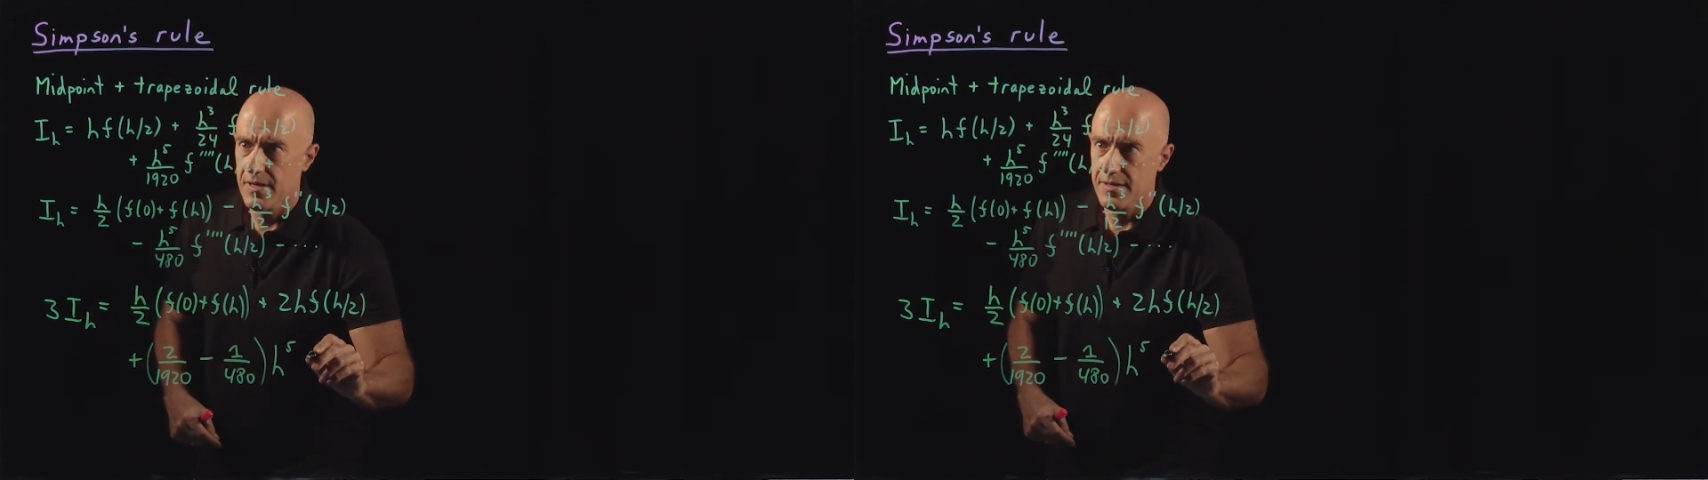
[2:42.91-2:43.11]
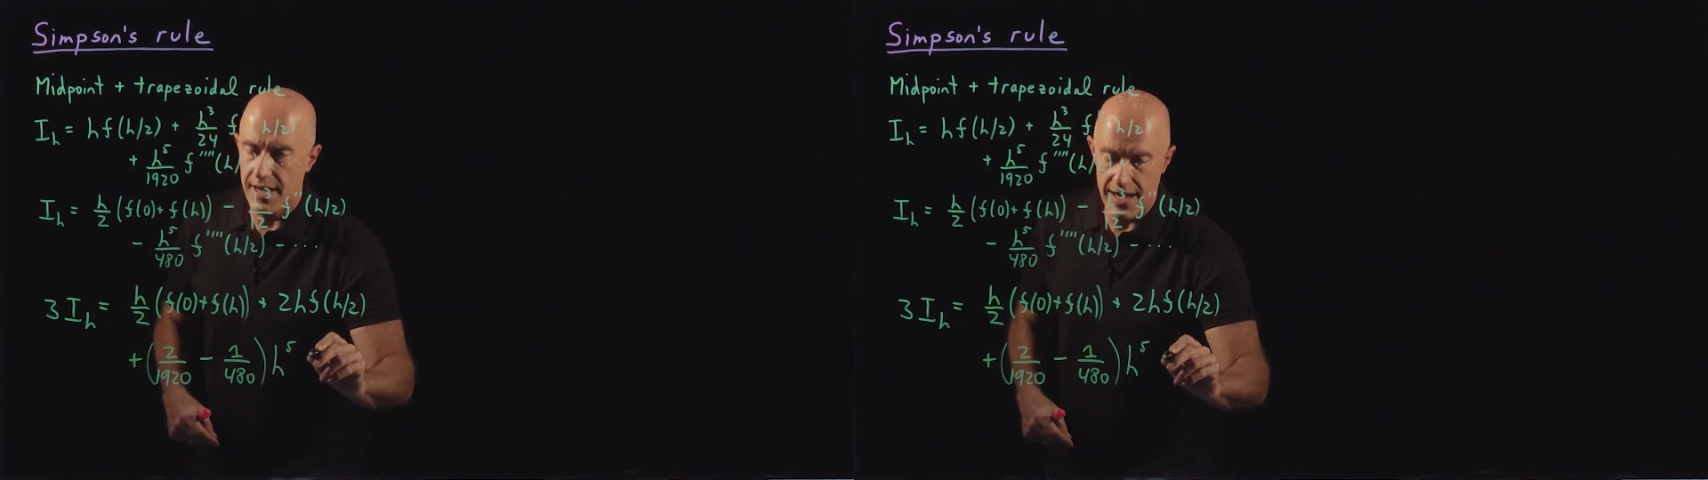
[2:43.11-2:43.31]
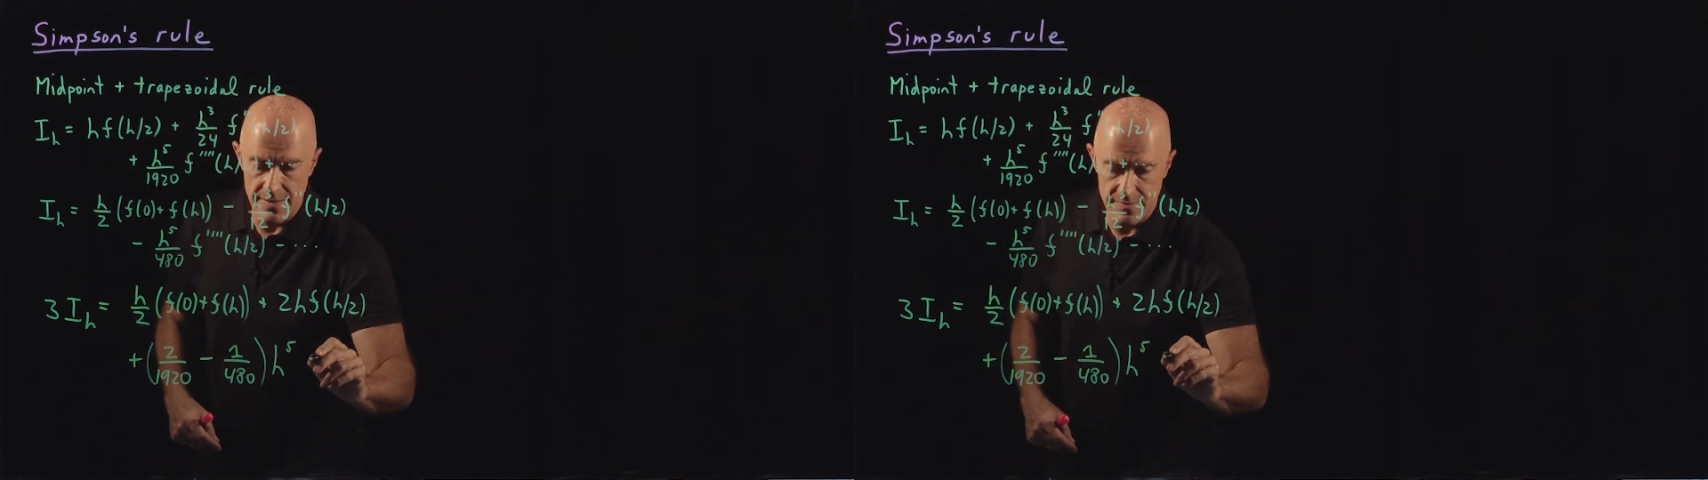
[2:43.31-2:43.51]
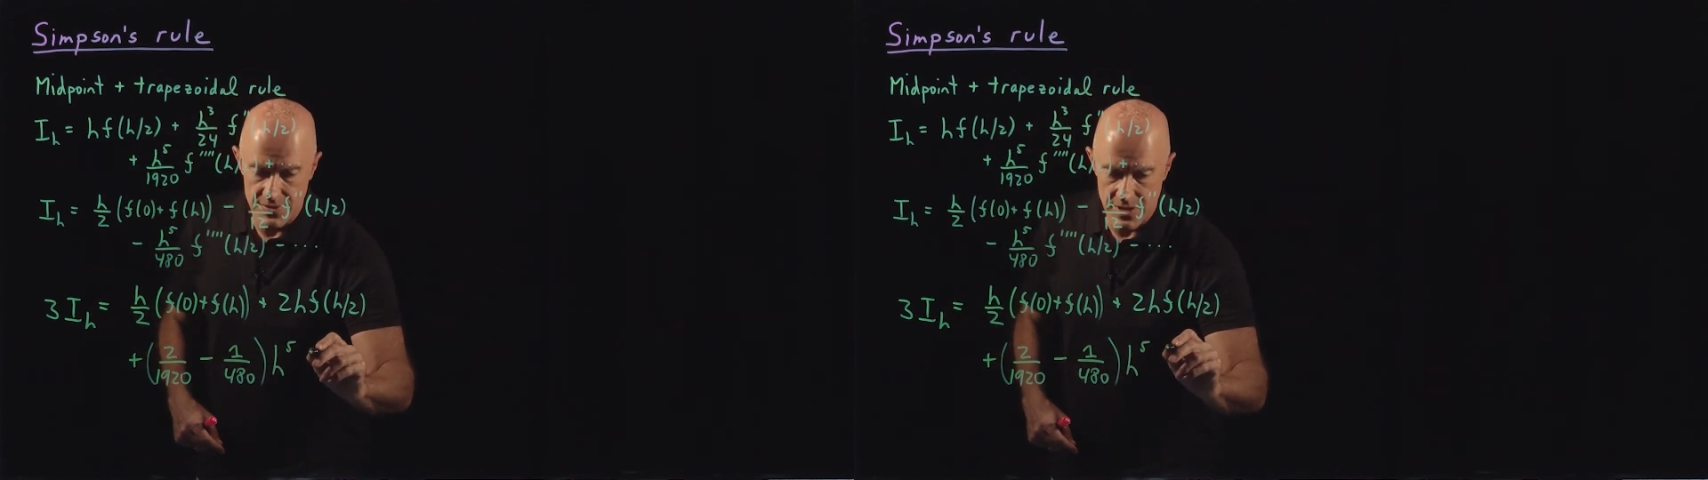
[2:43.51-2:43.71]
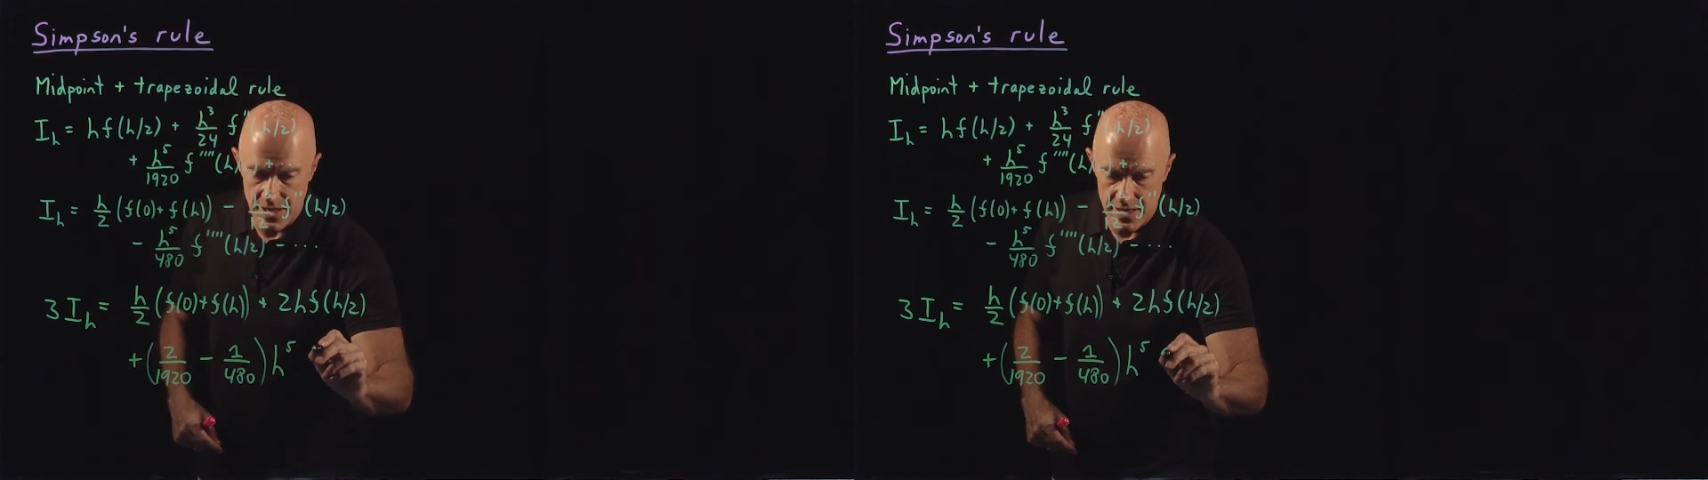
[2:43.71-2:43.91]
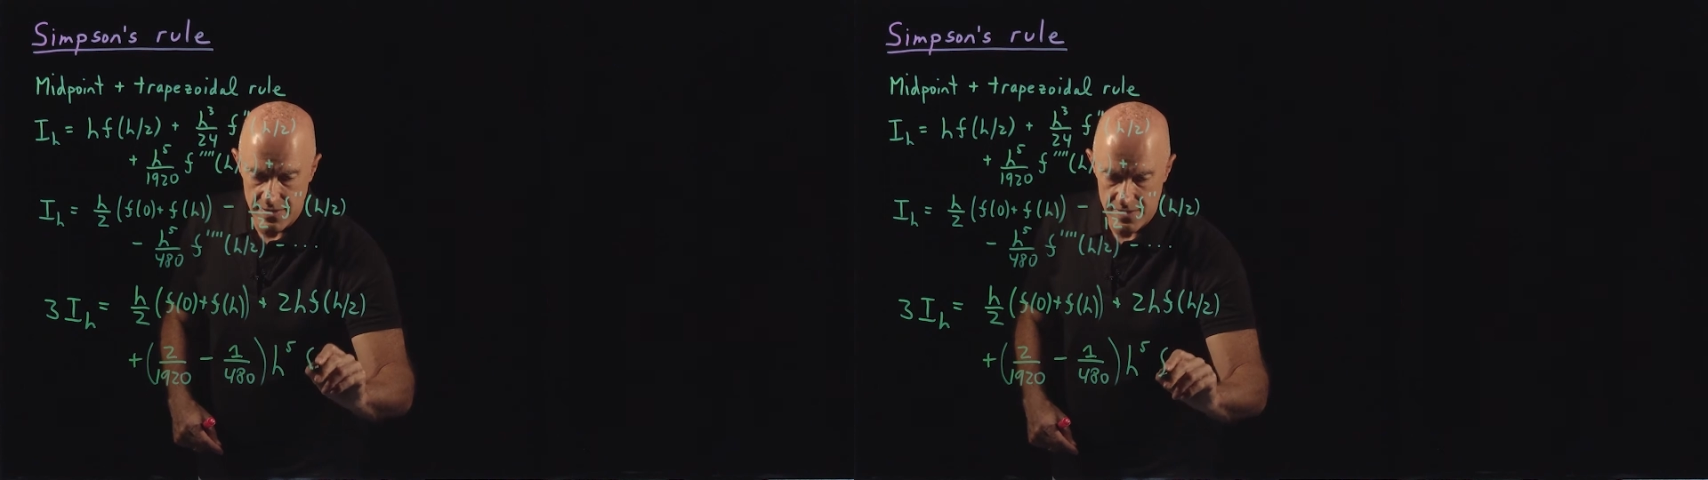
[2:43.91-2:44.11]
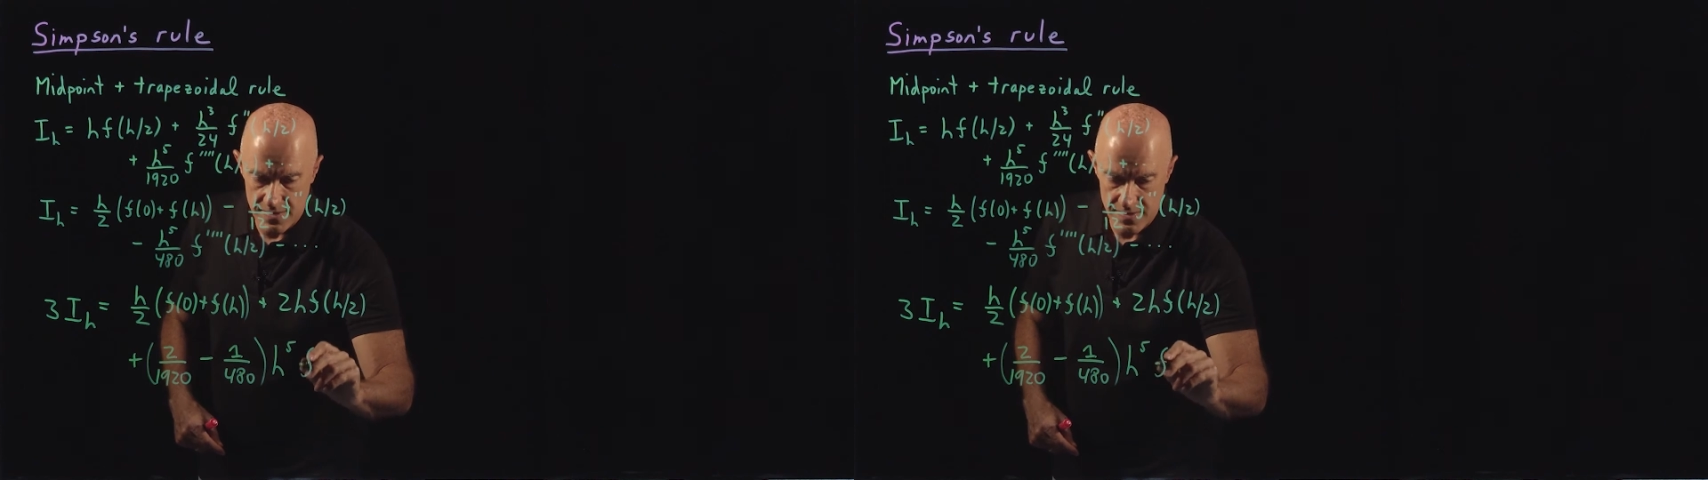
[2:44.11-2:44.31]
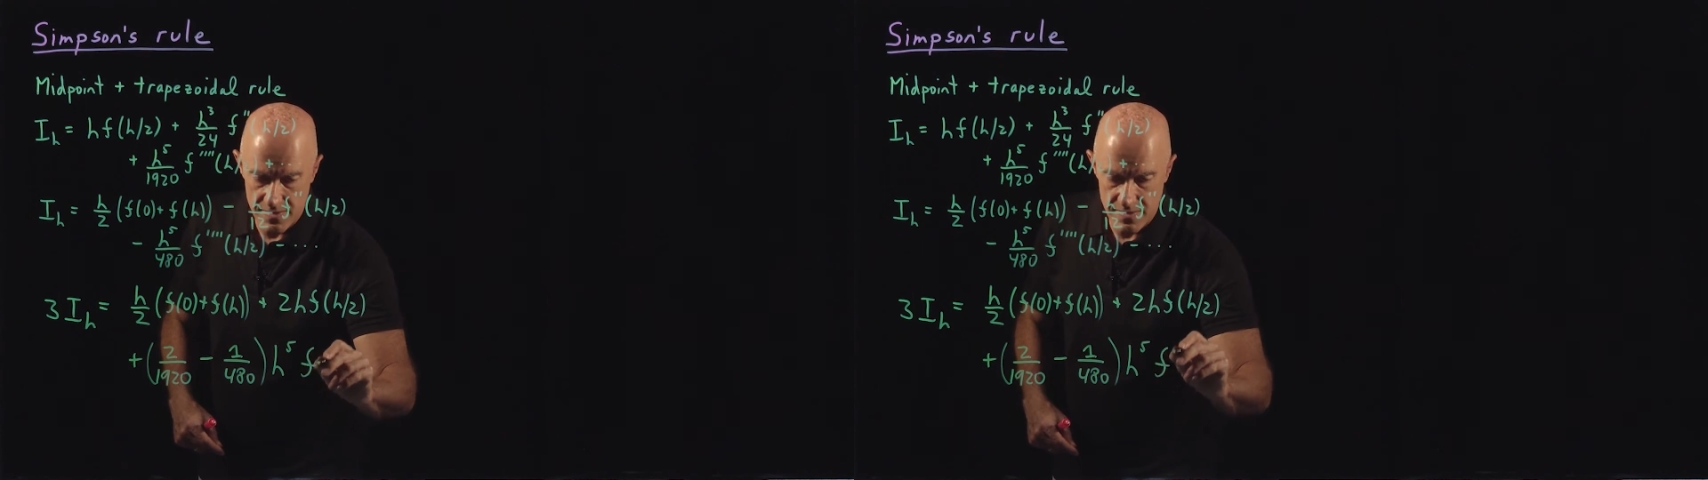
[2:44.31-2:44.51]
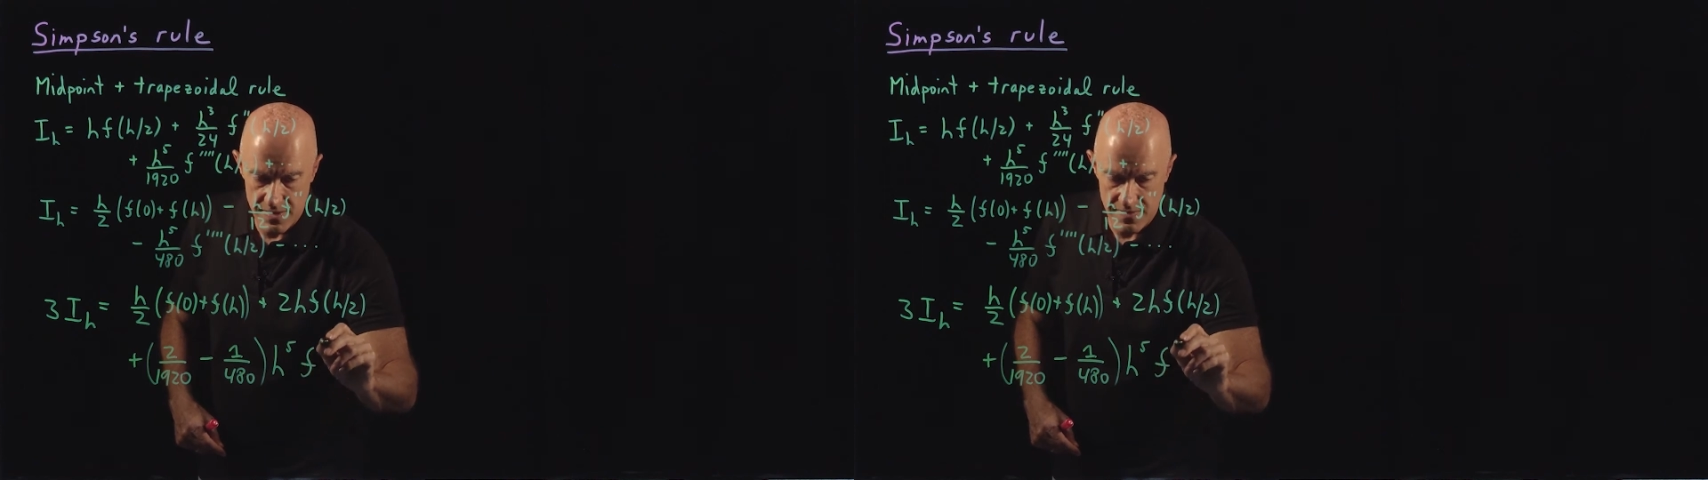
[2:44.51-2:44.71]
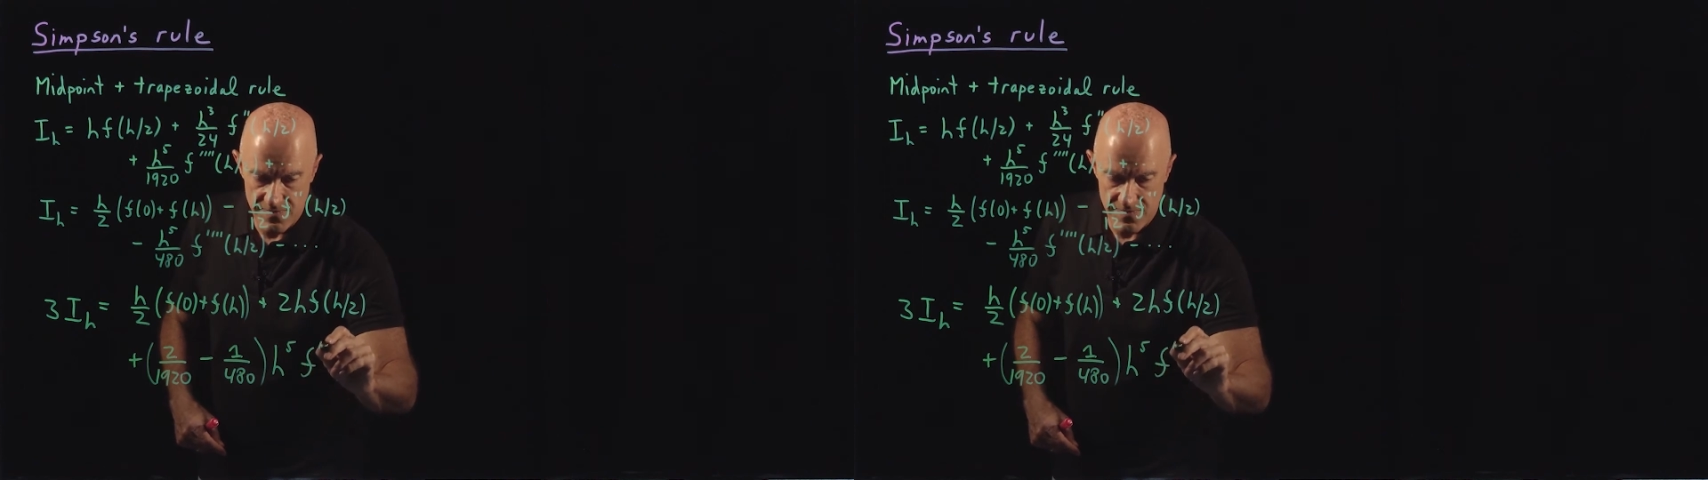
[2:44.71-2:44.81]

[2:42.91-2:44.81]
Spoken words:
times the